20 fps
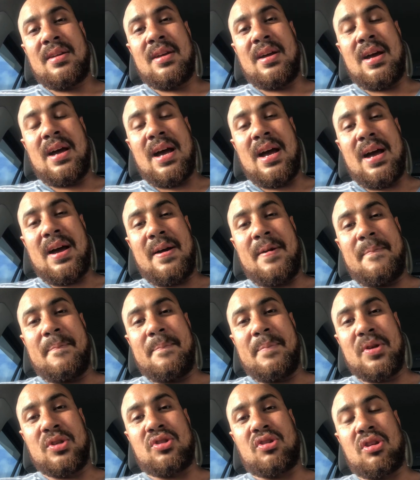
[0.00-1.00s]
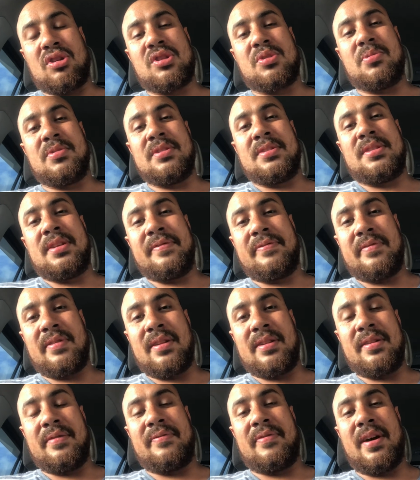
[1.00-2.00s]
But Joshua is
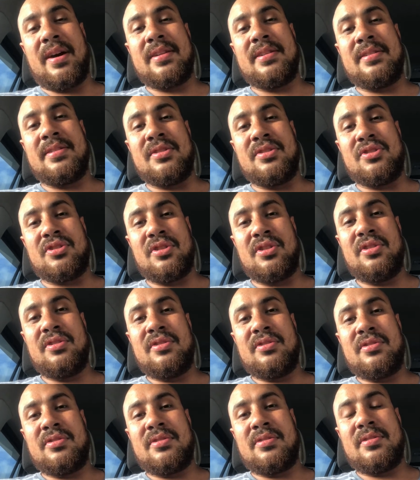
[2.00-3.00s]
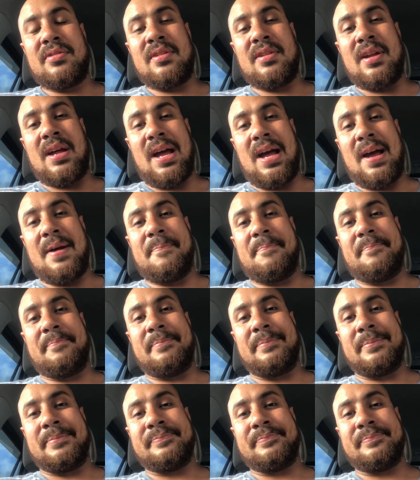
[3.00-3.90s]
definitely fighting in June. And,